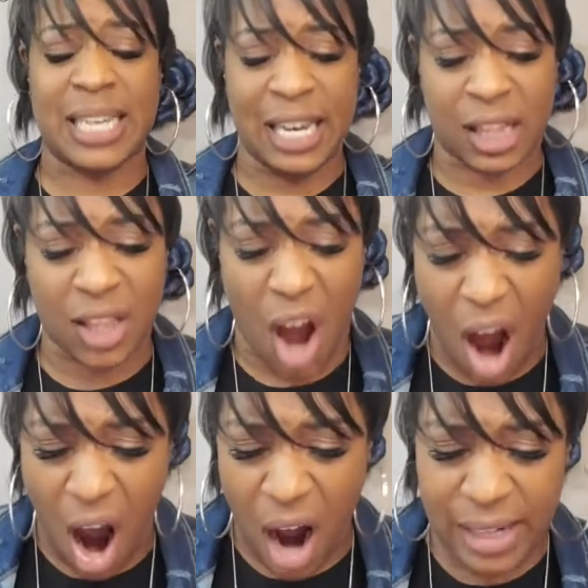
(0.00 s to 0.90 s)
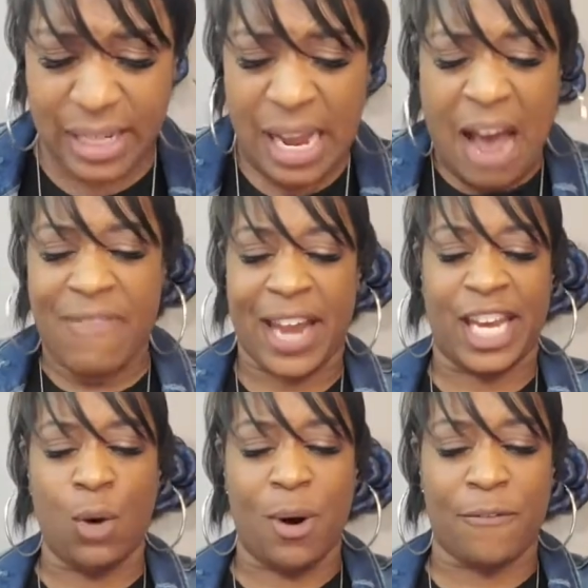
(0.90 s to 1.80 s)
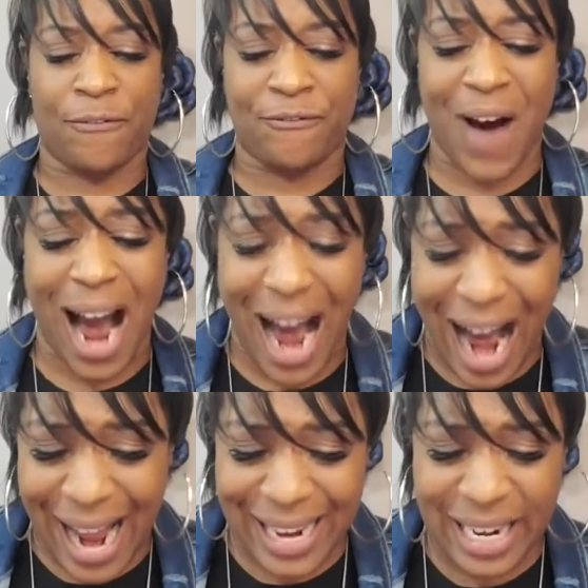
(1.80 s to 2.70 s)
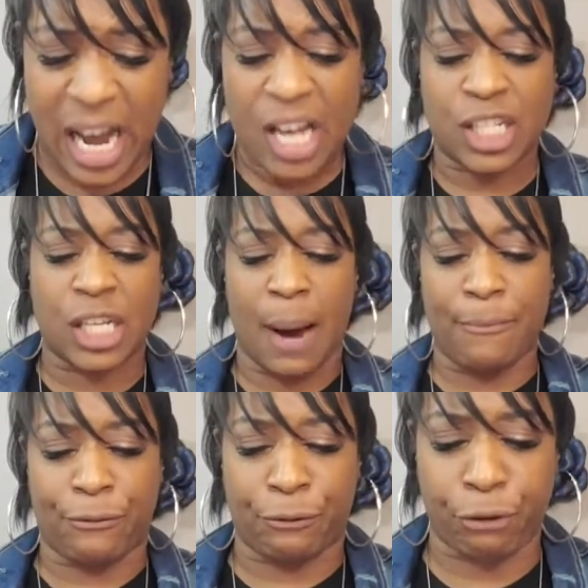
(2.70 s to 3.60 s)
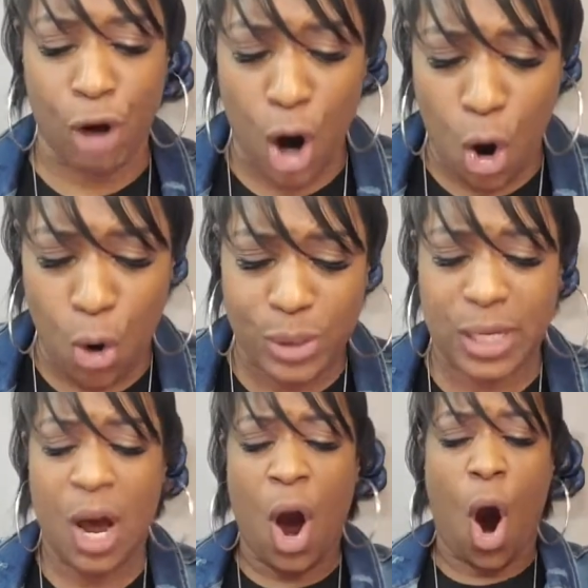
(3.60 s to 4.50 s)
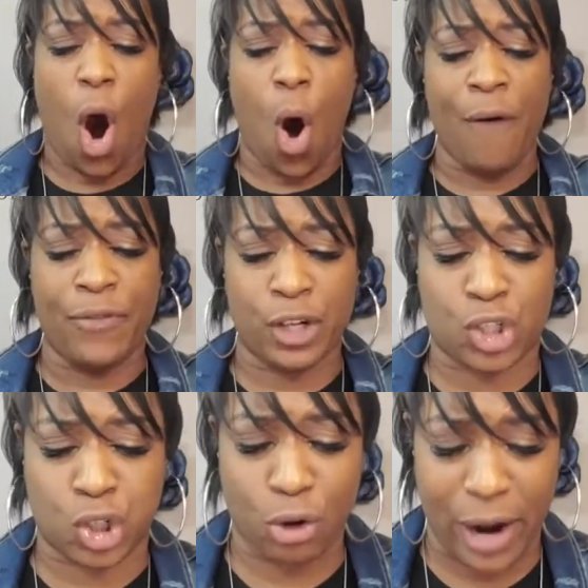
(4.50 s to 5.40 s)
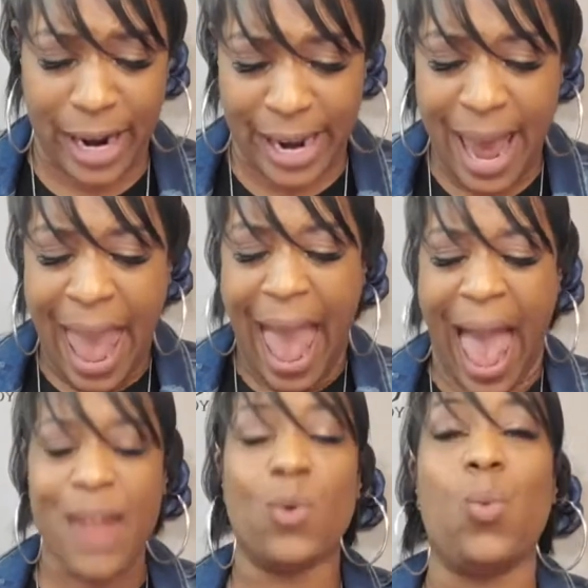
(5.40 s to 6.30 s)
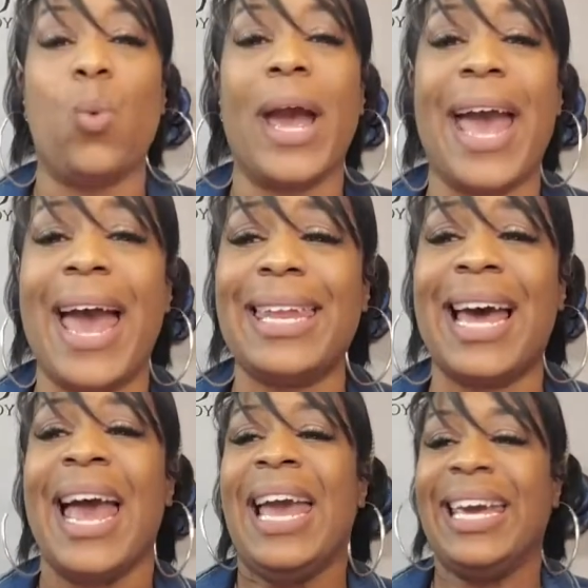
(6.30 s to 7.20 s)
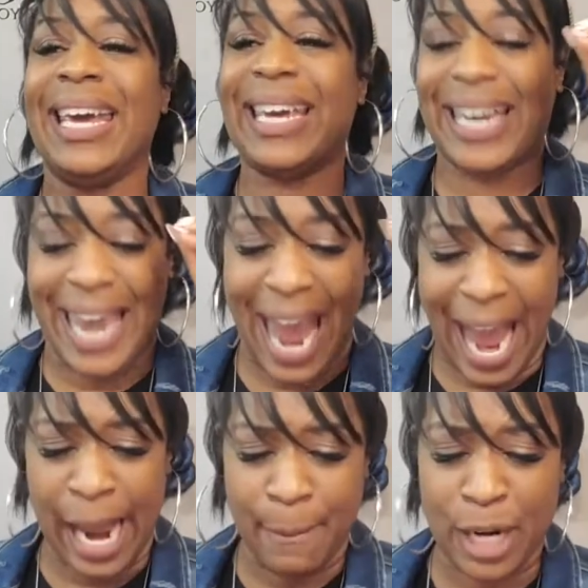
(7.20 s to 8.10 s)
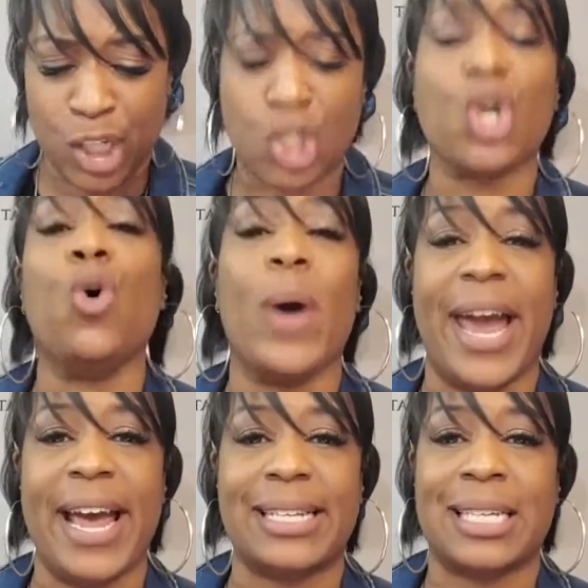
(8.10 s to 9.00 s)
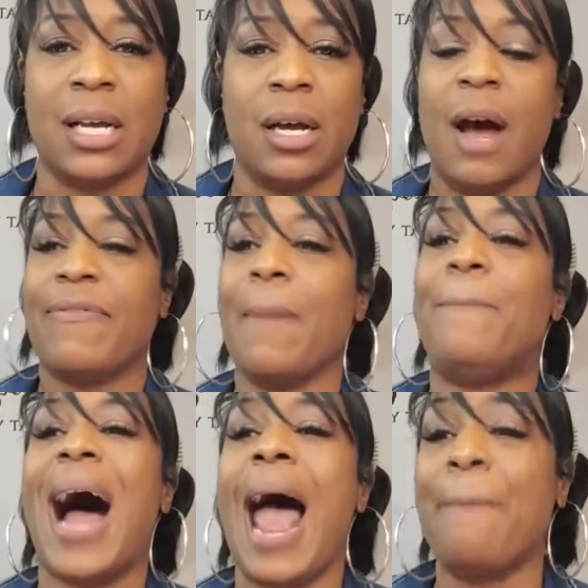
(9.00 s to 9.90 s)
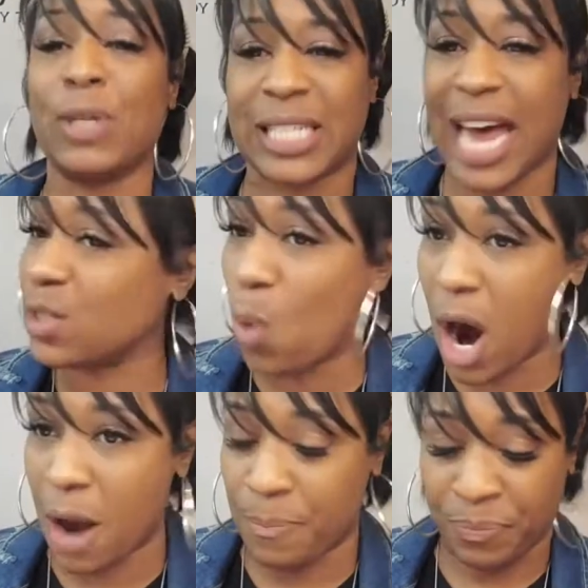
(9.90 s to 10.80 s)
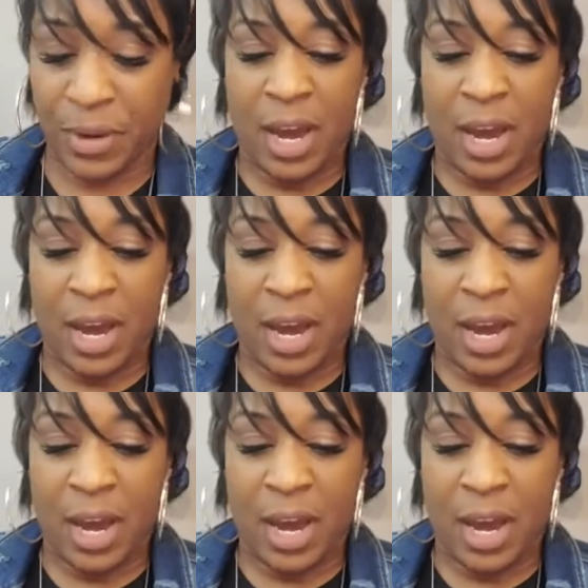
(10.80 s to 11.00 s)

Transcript: he thought that he would find some fruit on the tree. And when he came to it, the Bible says what?